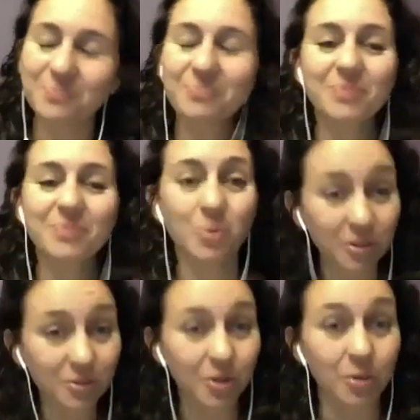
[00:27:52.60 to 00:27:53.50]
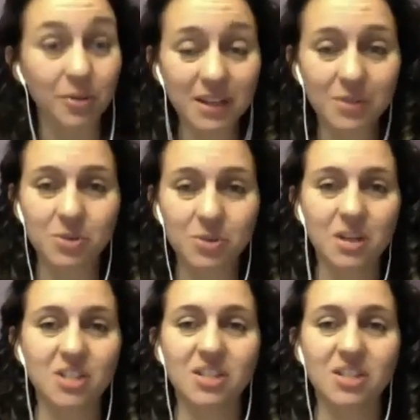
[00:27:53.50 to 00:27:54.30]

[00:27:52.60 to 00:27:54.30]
Wonderful. Well, thank you so much.